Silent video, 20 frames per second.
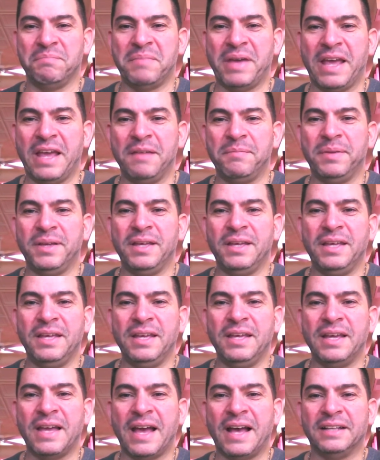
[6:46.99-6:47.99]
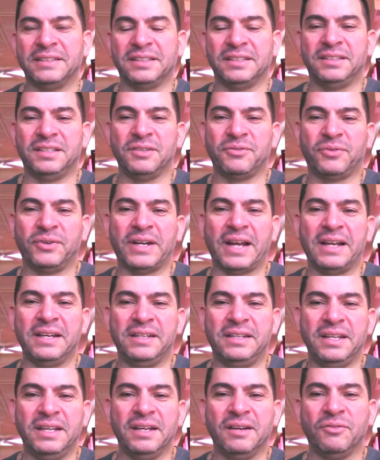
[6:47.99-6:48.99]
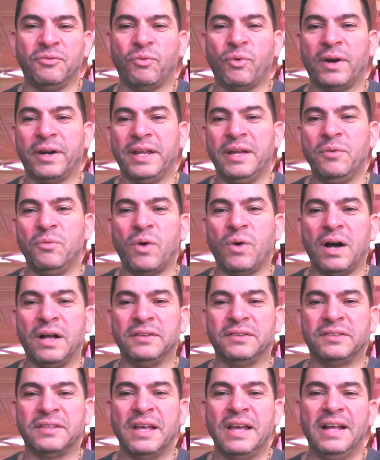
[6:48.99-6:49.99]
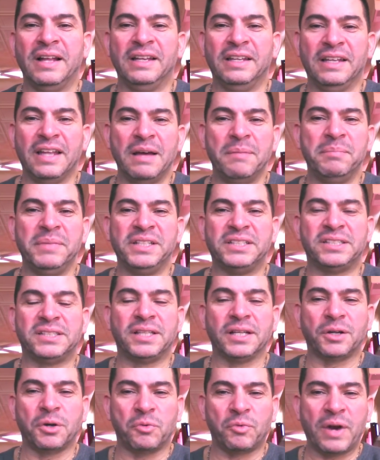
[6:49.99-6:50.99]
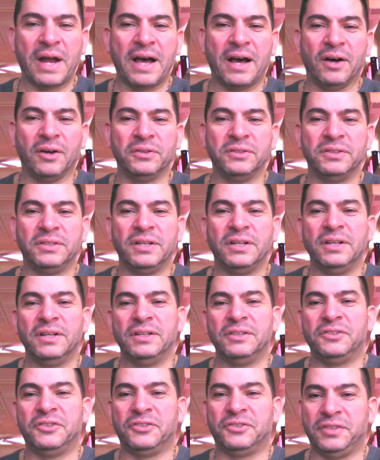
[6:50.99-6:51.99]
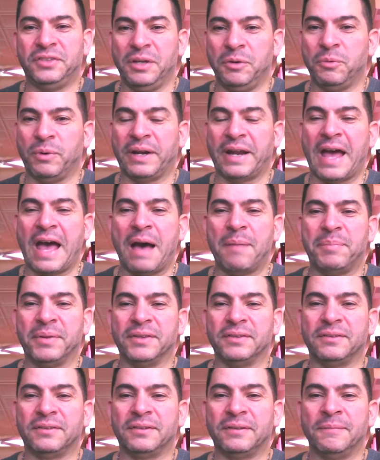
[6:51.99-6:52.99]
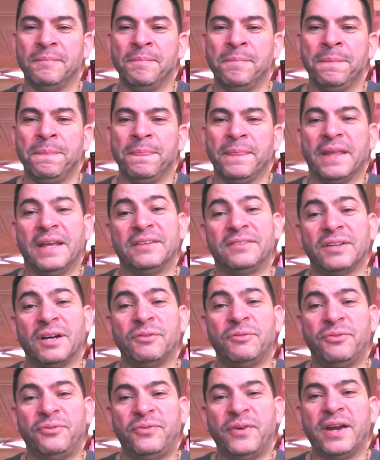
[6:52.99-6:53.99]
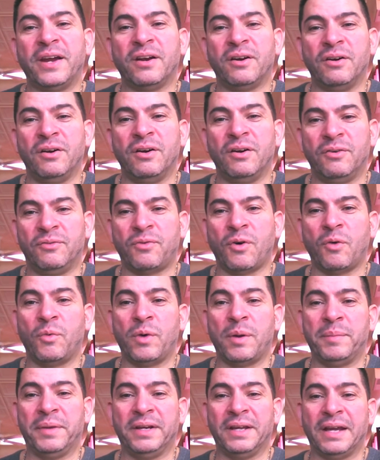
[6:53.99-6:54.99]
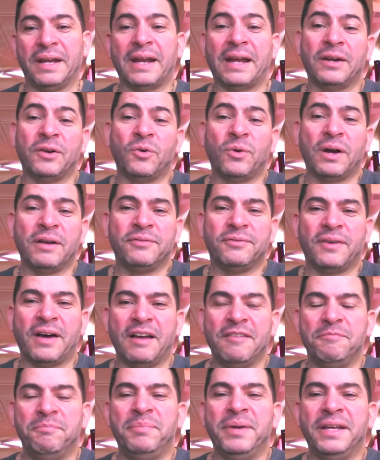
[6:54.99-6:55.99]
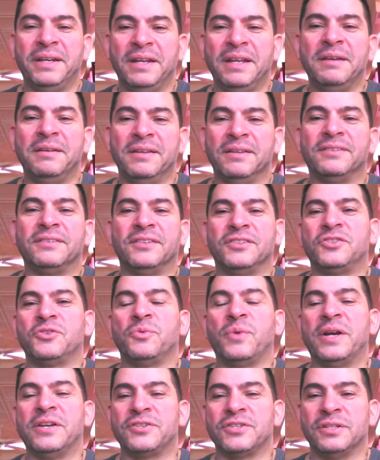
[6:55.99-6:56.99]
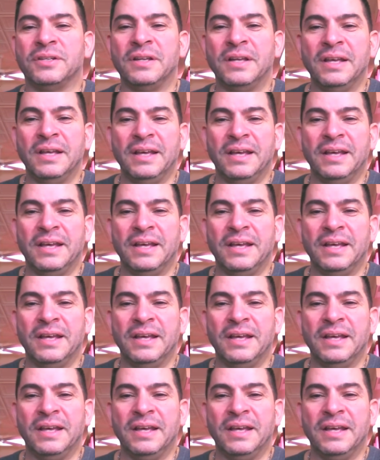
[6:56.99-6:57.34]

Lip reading: Maybe he has a different idea of what he wants. Let me stick around to see what happens. It's unfair for women, and I know I've been in this situation.